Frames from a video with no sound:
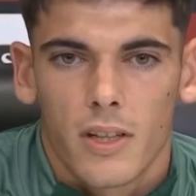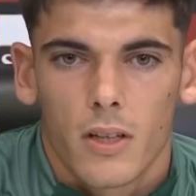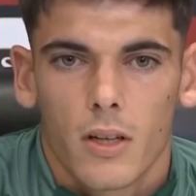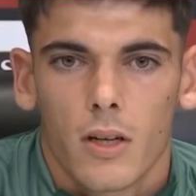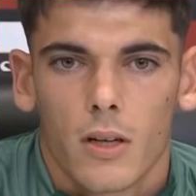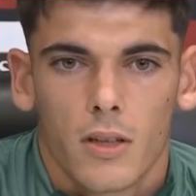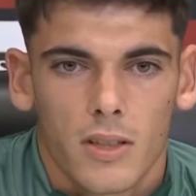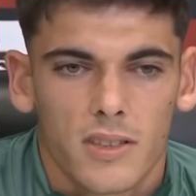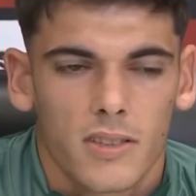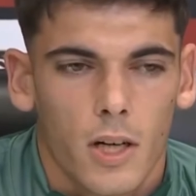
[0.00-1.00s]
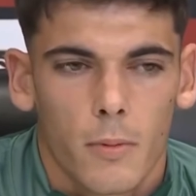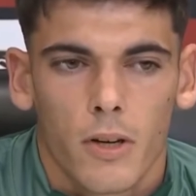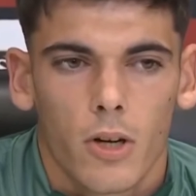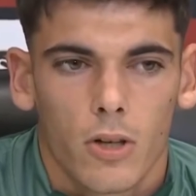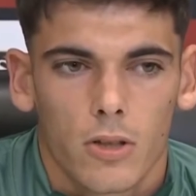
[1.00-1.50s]
League uh, is there
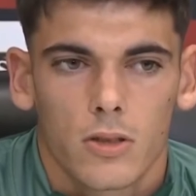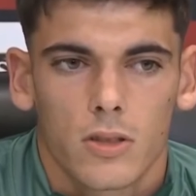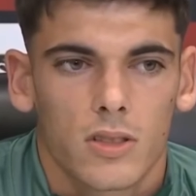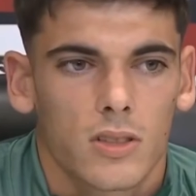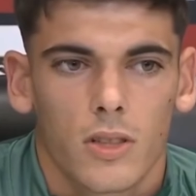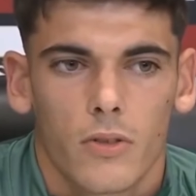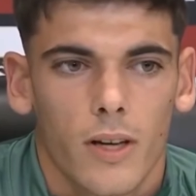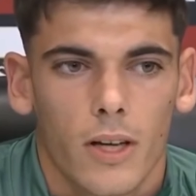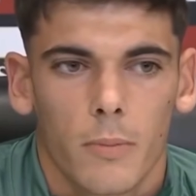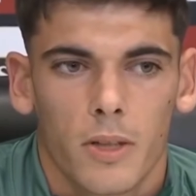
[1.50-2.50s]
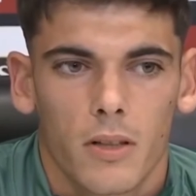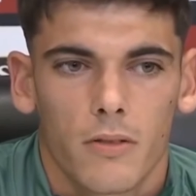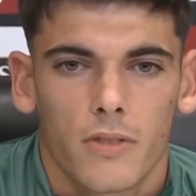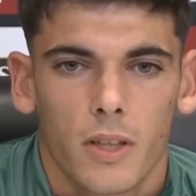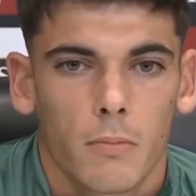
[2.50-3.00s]
because it's a really
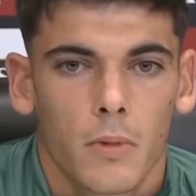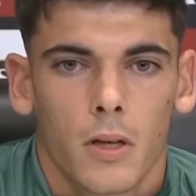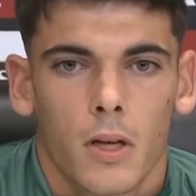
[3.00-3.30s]
competitive team,